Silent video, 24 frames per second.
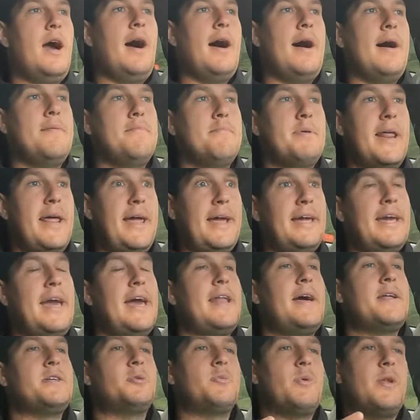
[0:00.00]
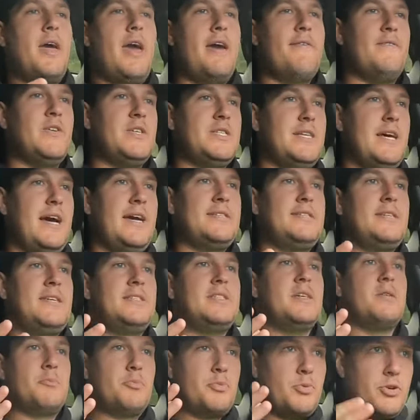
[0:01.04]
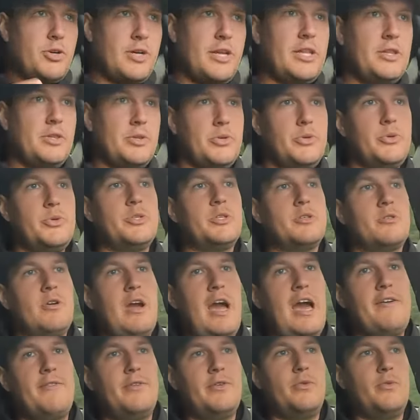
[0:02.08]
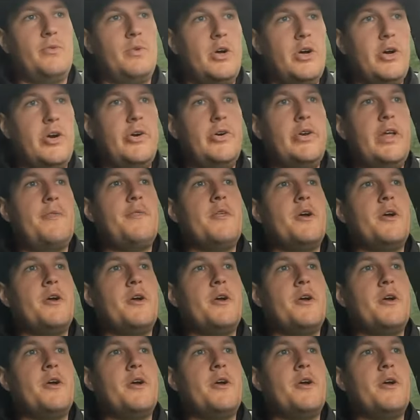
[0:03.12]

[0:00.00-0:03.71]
Um, but again, I just want to emphasize it's a pretty loose gravel road,